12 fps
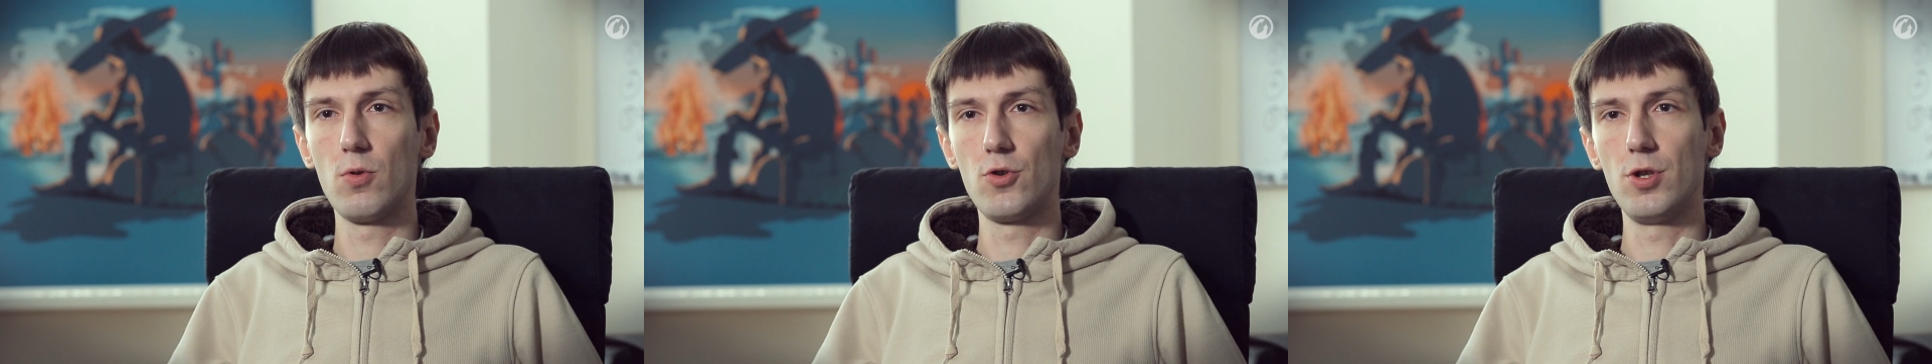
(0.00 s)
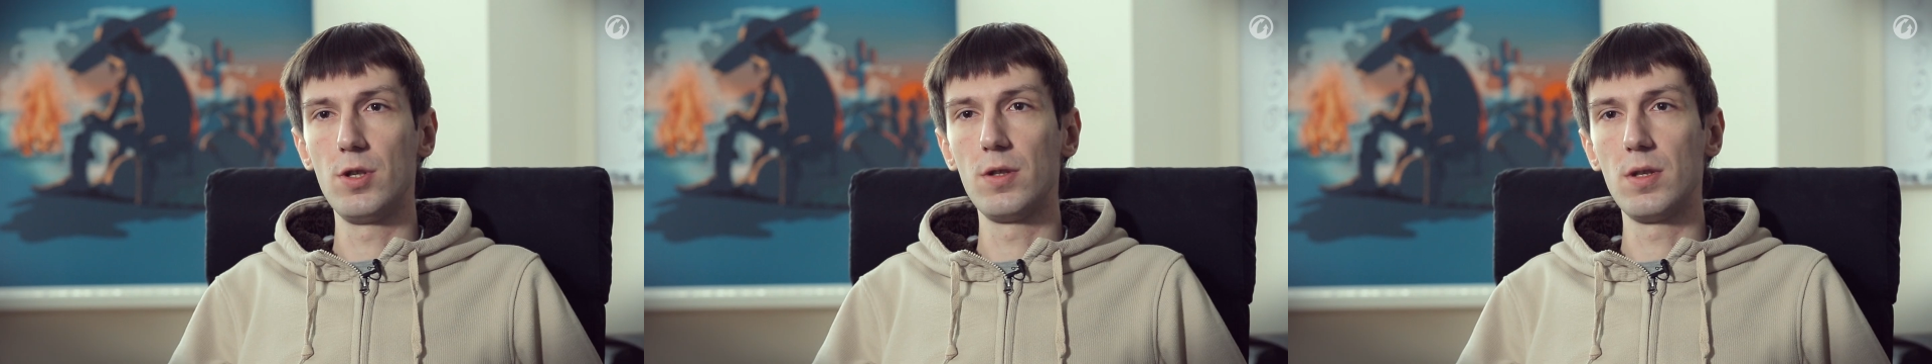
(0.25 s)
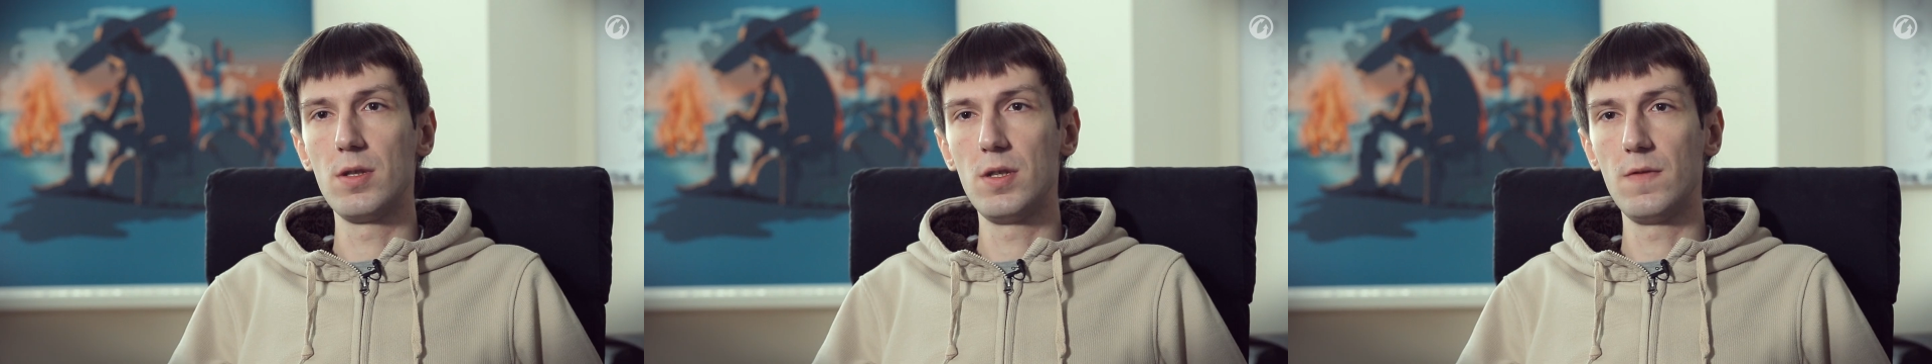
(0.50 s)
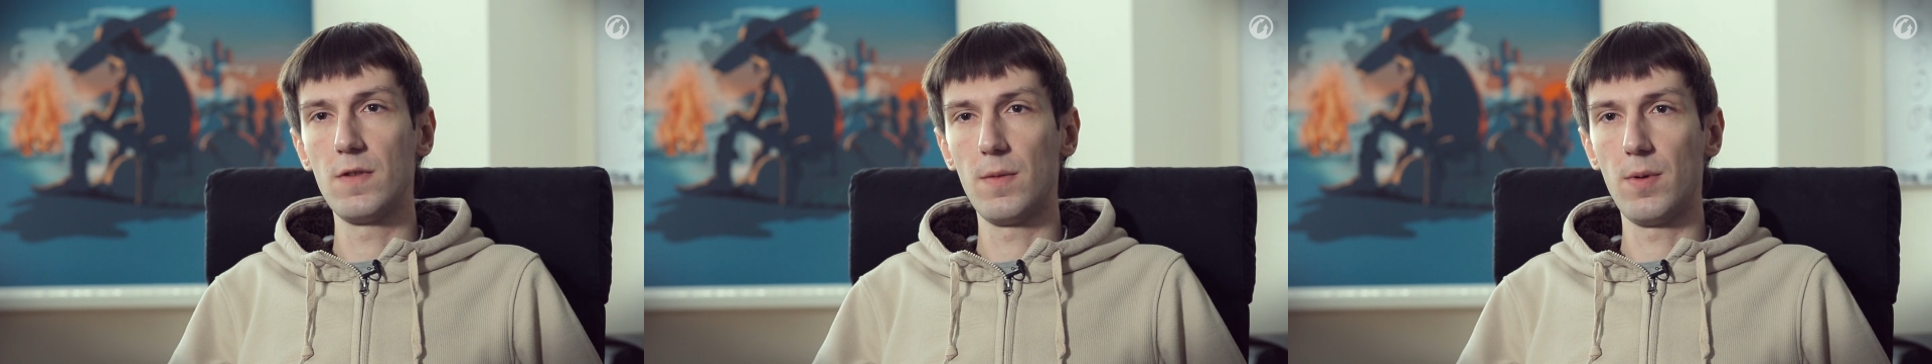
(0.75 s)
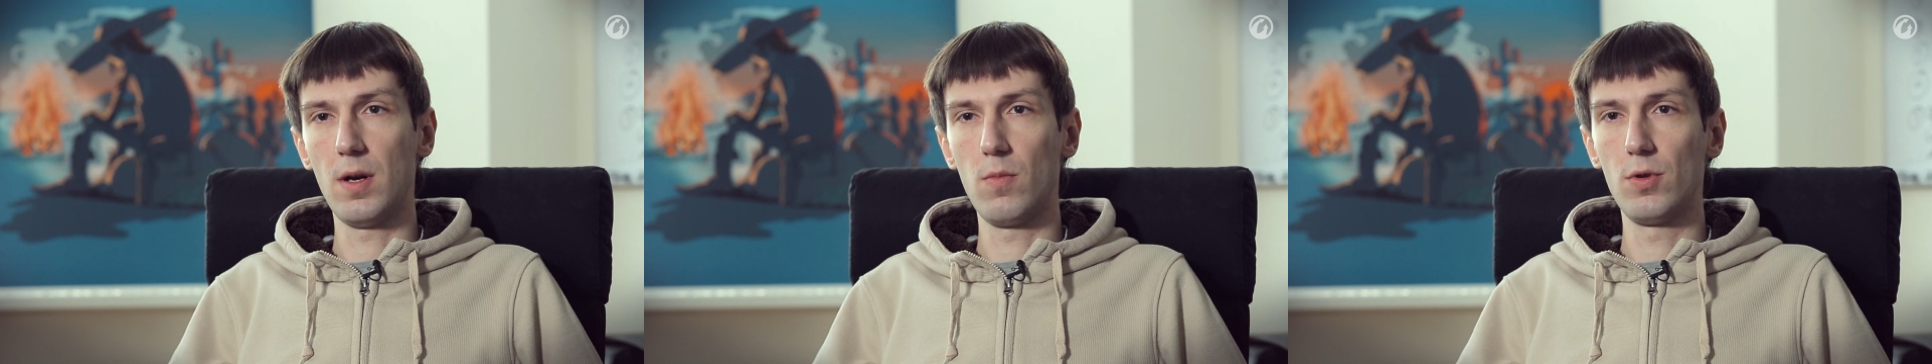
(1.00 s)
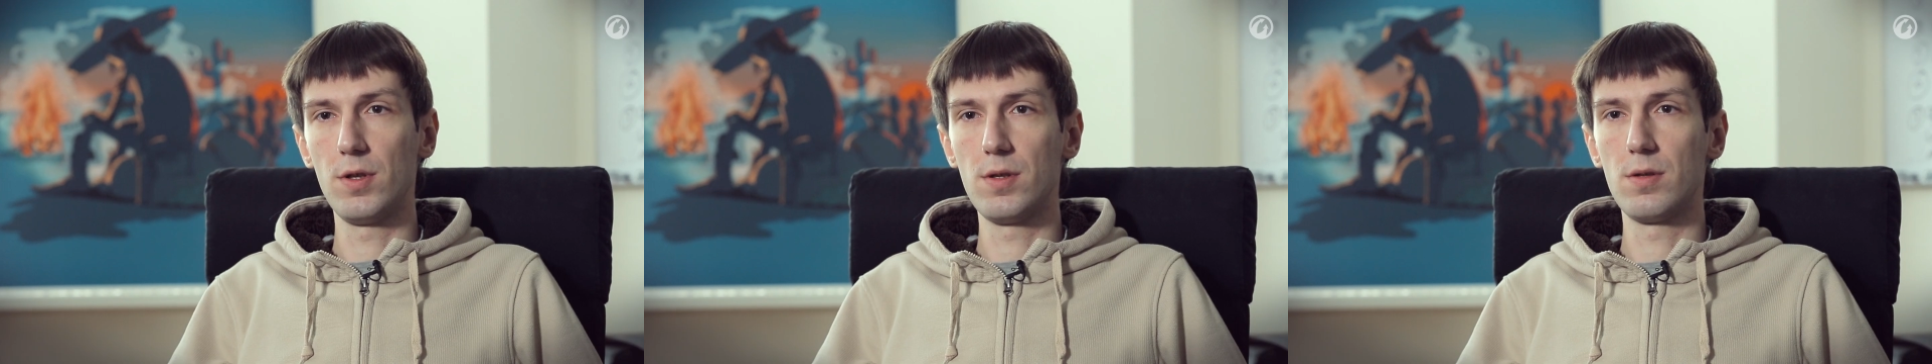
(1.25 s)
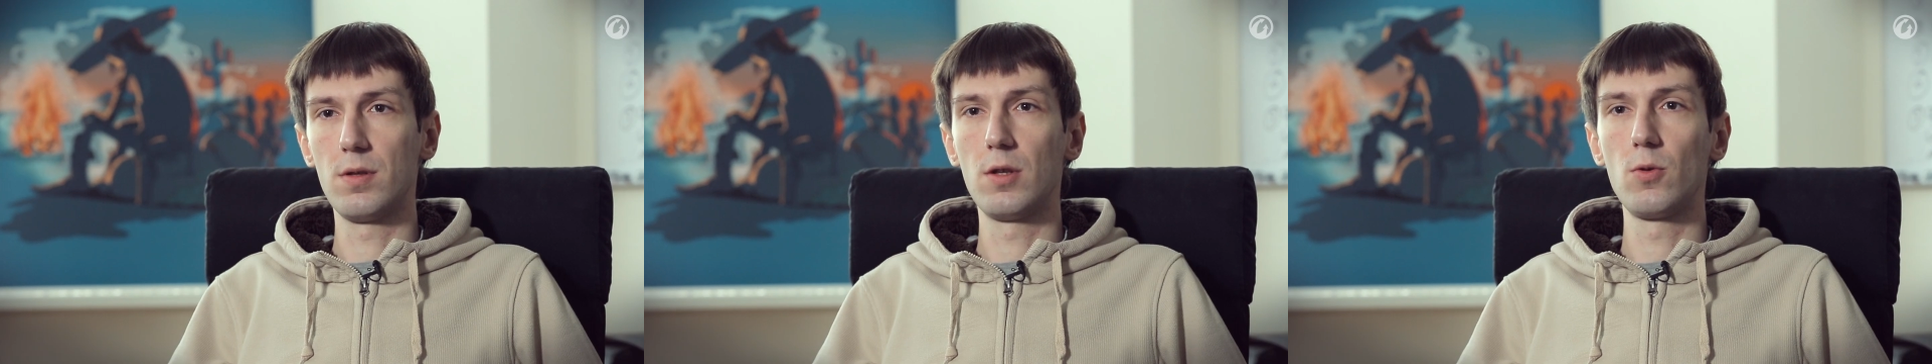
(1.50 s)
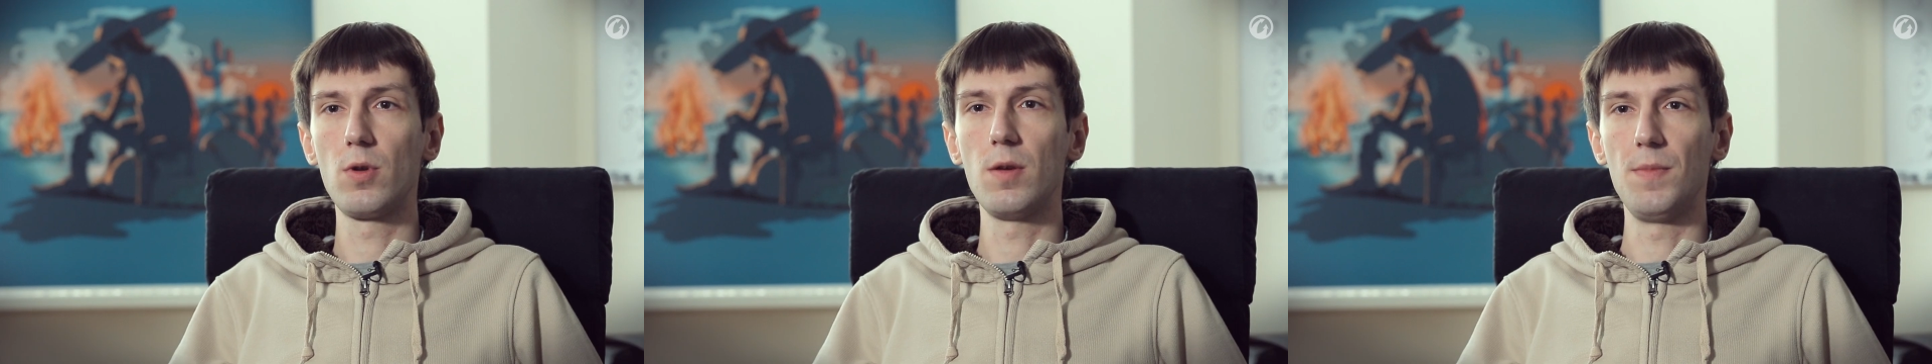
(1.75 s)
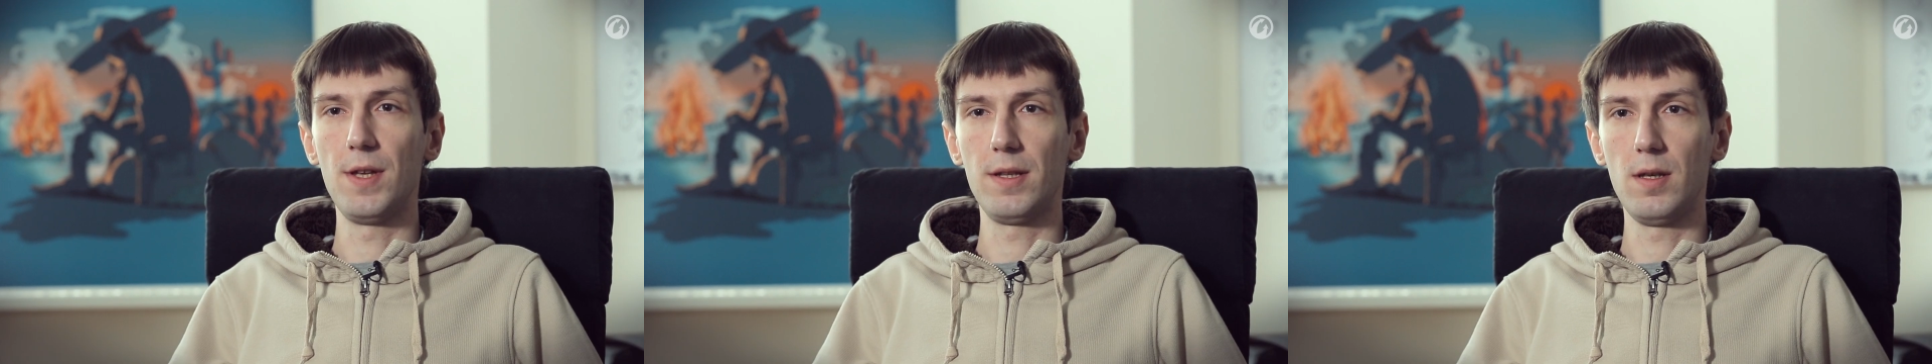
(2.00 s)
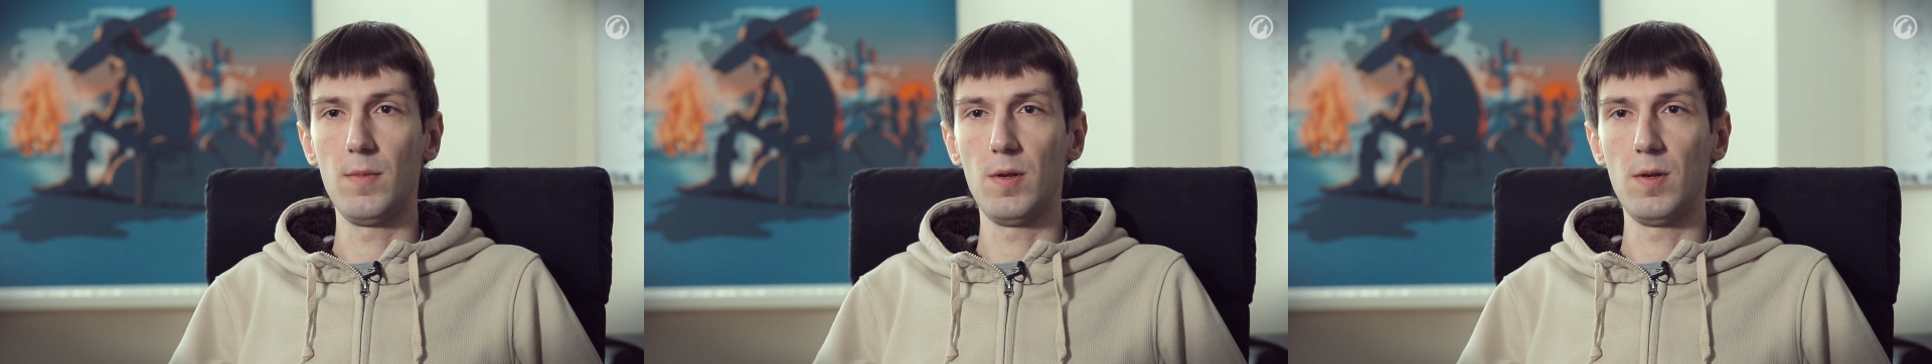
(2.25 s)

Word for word: hard on another essential element of every